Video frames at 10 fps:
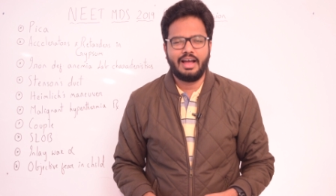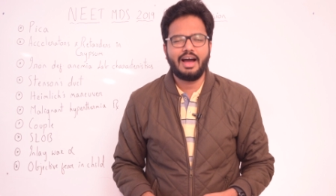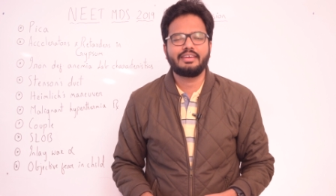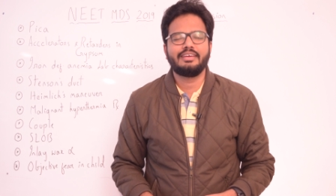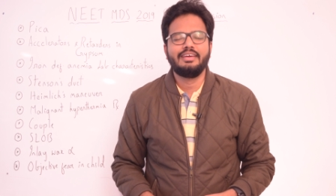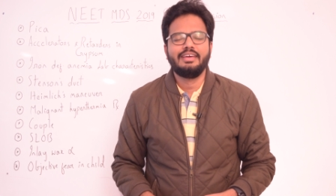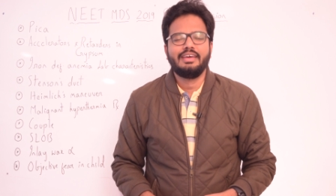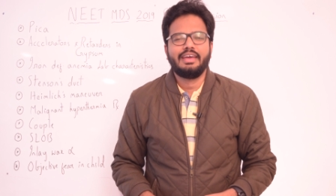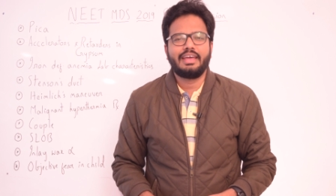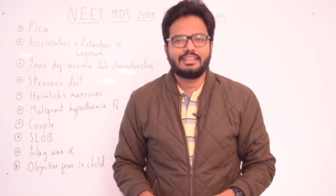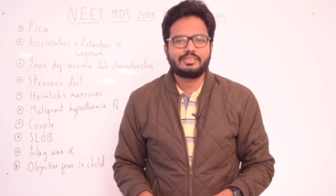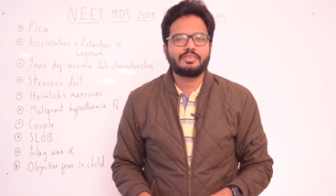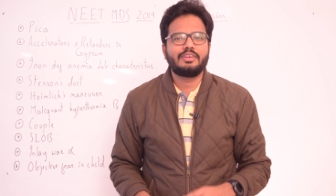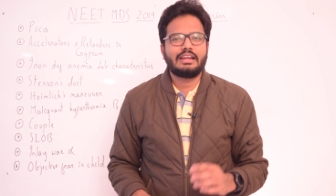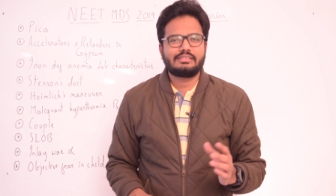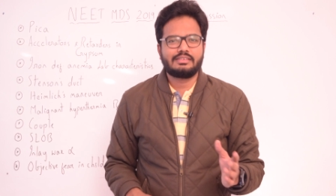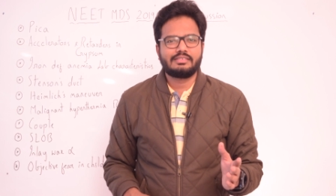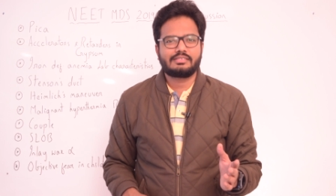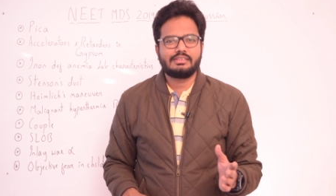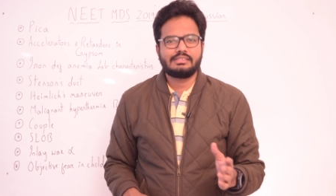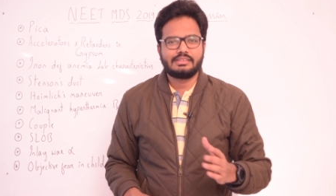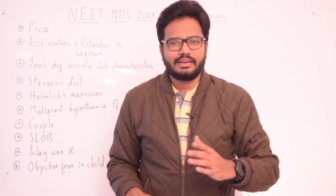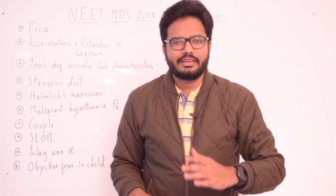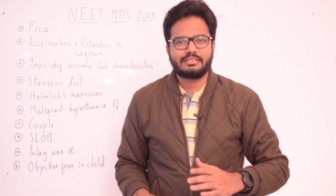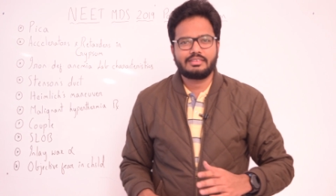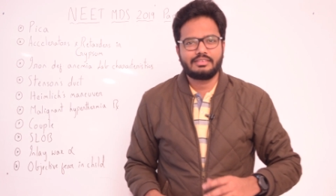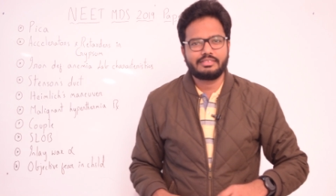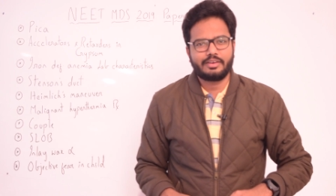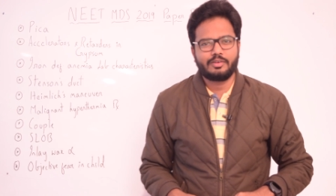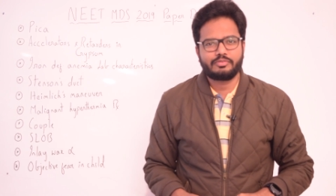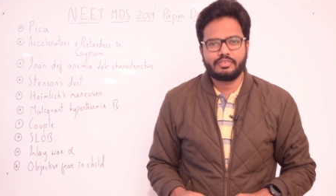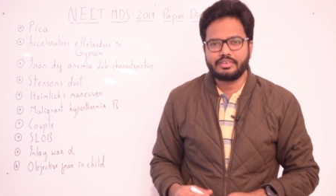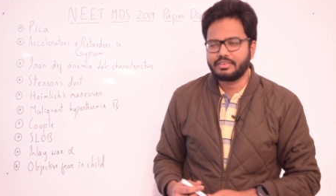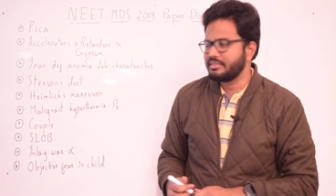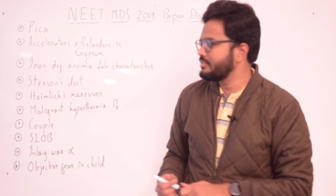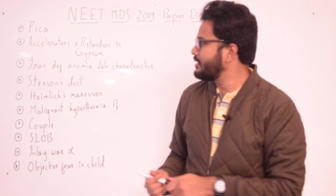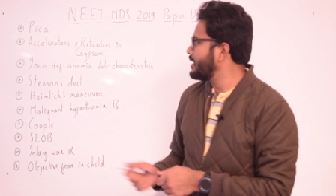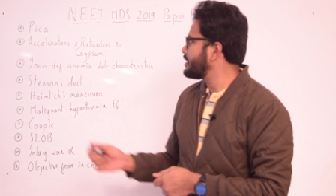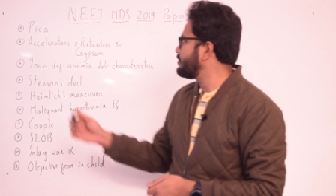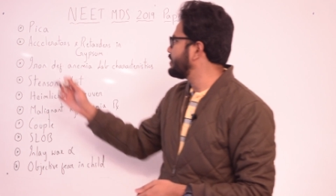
Hi, in this video let's discuss the next set of questions starting